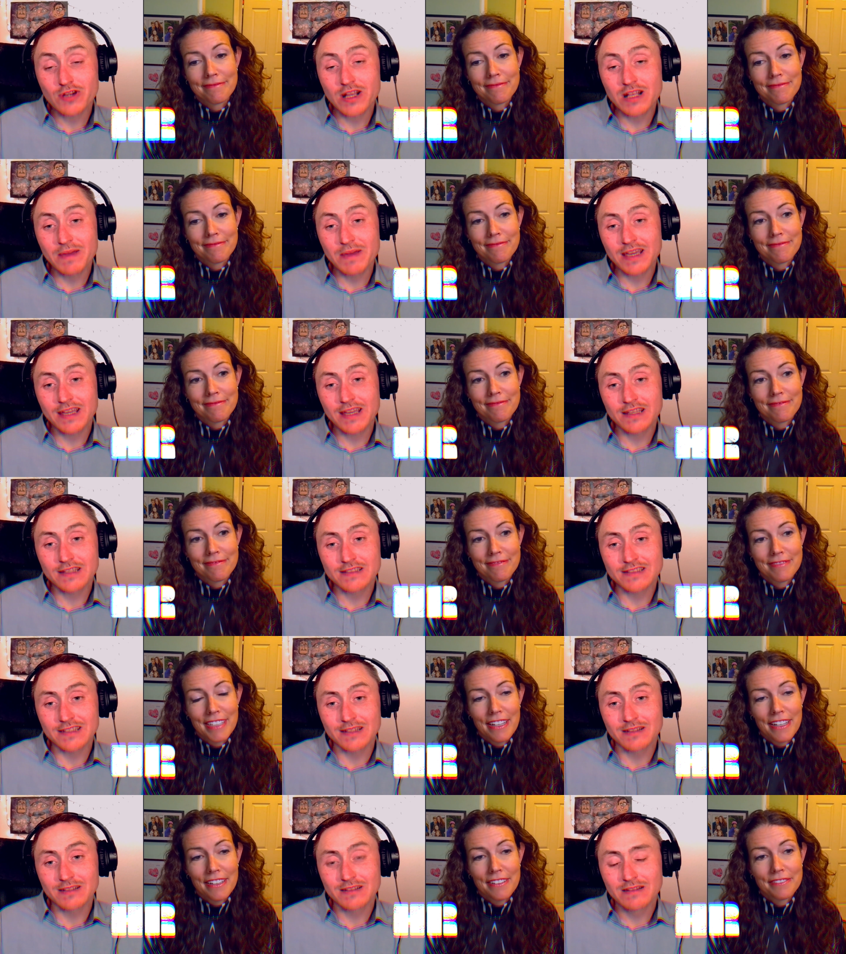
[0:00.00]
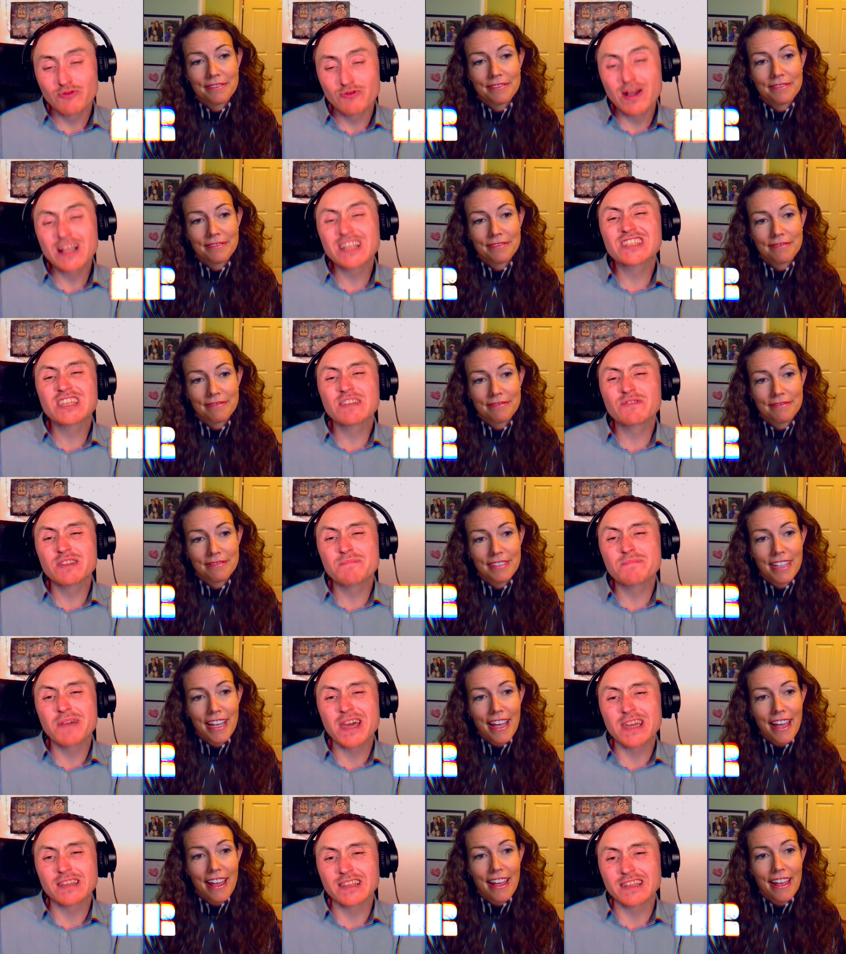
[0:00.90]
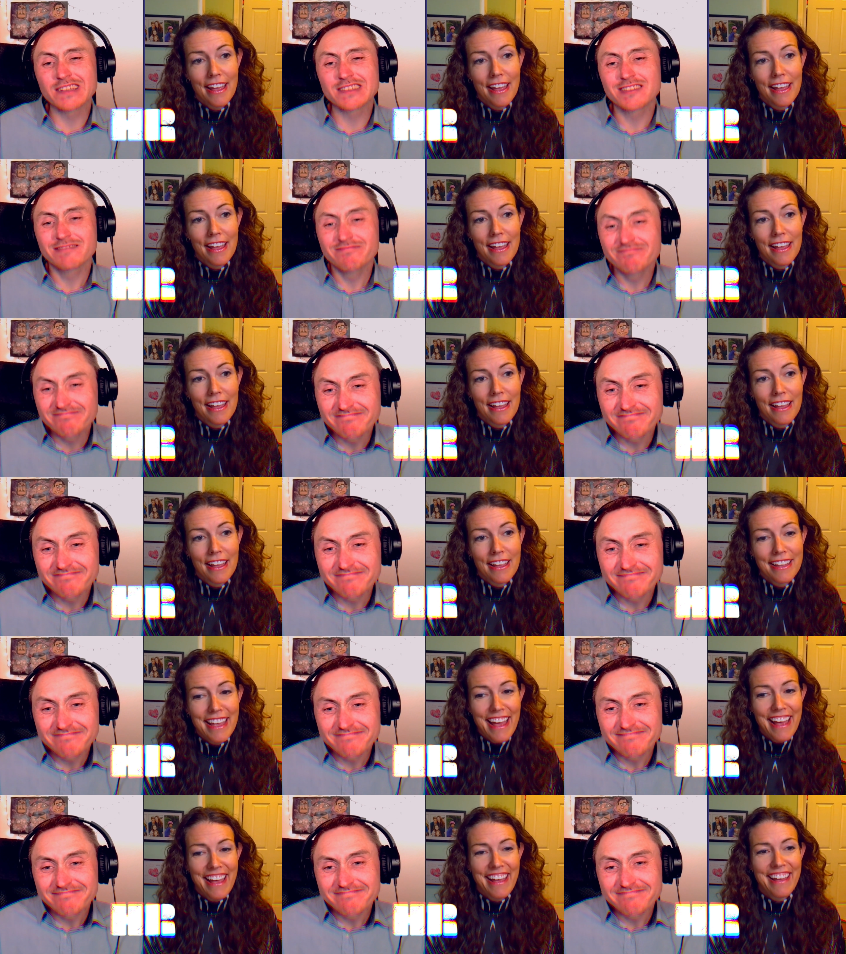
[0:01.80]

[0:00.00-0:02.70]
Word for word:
Speaker 1: to make it easy, relatively painless. Yeah.